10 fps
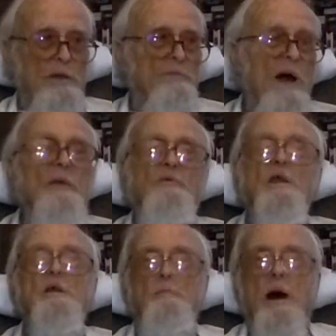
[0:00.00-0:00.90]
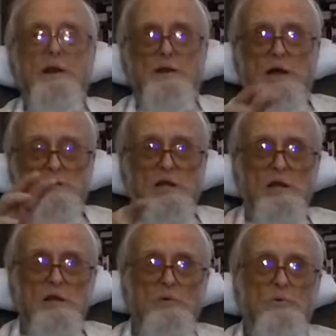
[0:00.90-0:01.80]
If I think about it, I'll
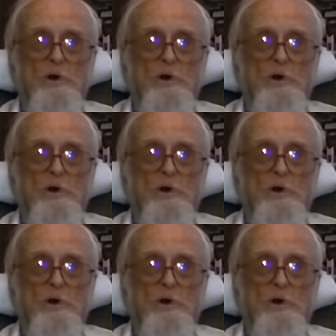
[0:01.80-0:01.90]
tell you